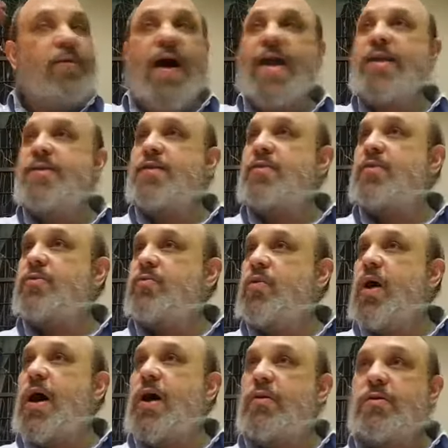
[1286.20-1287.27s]
fights
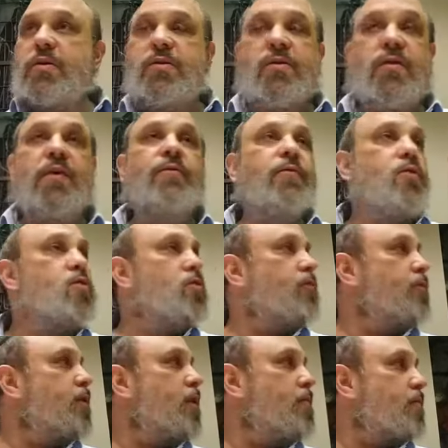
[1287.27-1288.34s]
throughout Sefer
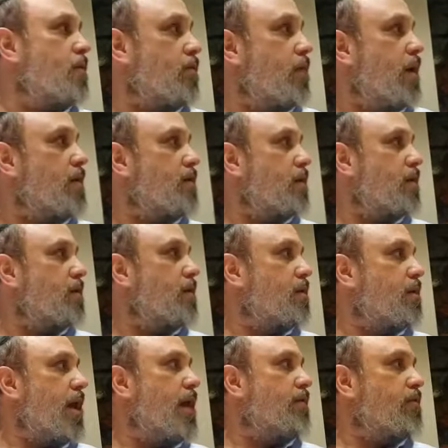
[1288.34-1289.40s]
Shoftim, throughout the, the
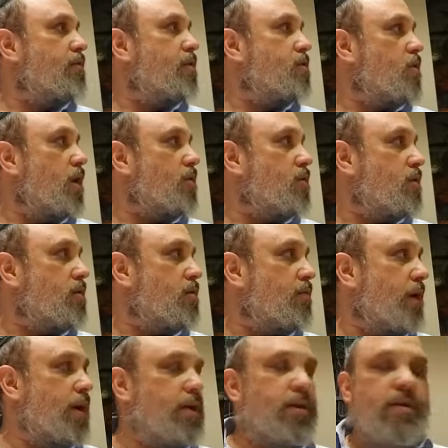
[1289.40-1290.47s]
time of the judges,
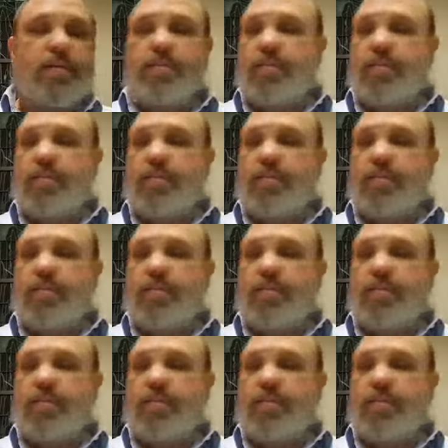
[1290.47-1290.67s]
right?